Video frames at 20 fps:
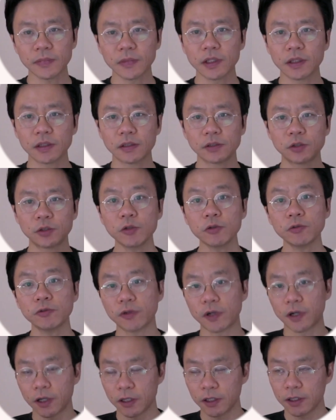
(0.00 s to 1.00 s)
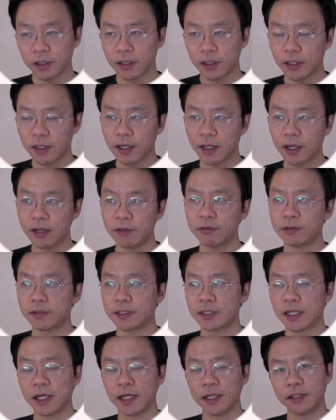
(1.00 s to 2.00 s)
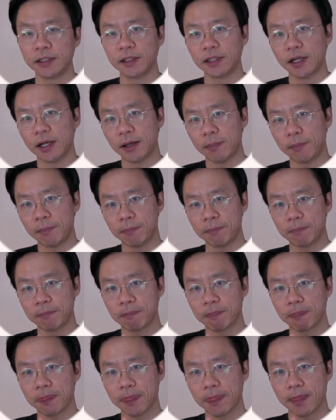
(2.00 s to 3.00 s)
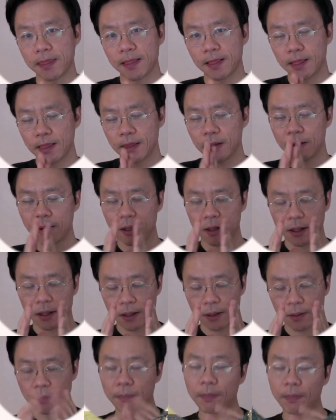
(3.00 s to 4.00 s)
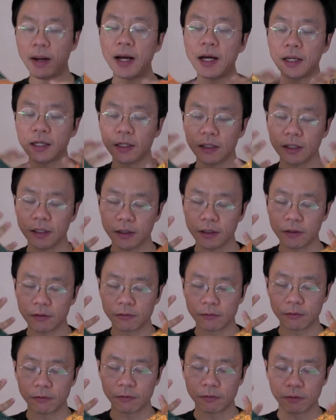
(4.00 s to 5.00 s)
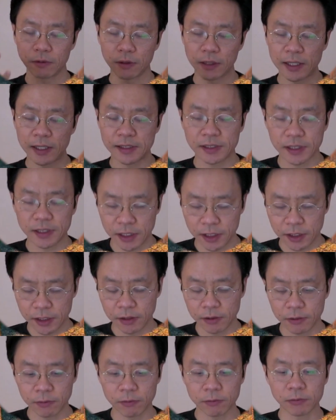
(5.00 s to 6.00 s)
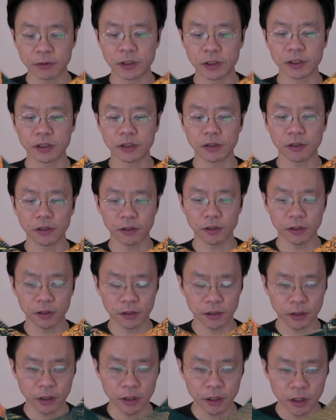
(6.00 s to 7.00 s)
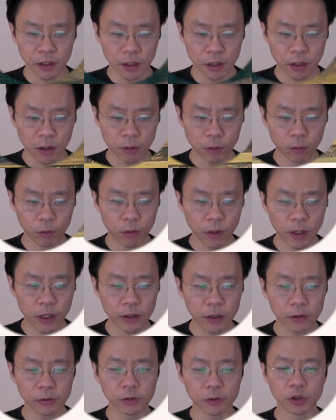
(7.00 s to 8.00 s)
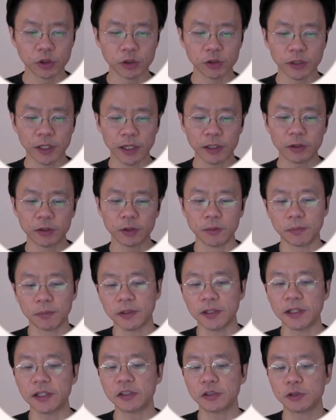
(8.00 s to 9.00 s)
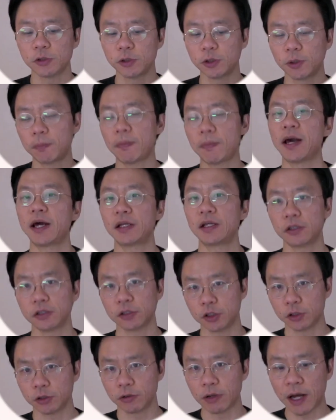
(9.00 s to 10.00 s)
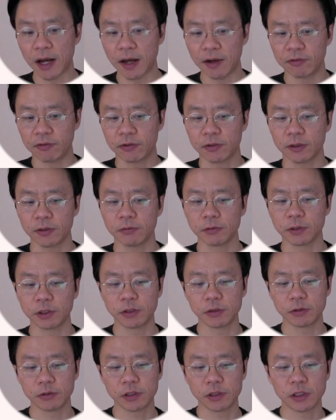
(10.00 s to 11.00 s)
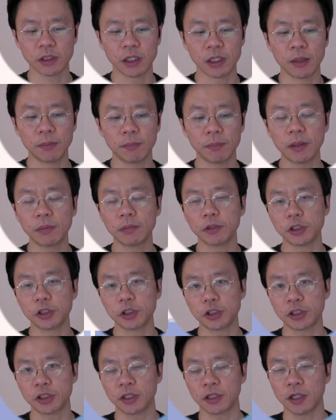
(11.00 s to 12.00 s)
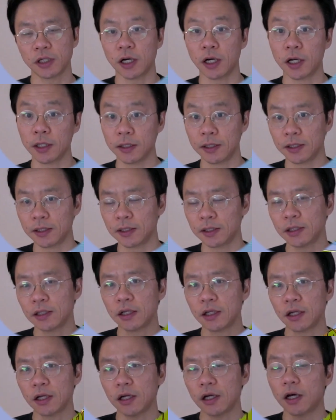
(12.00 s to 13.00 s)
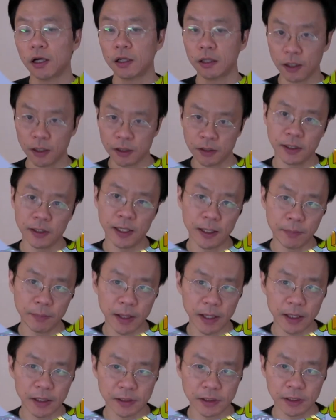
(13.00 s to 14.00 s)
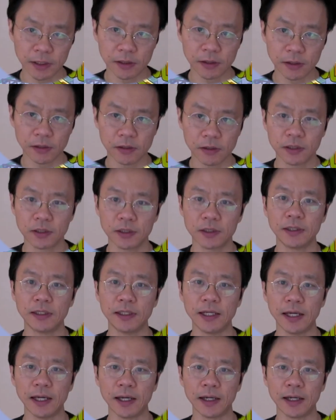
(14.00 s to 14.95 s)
So far, I've assigned them my essay, which is called Where Would You Like to Place Your Pet Giraffe, which was published on an online magazine called Thing.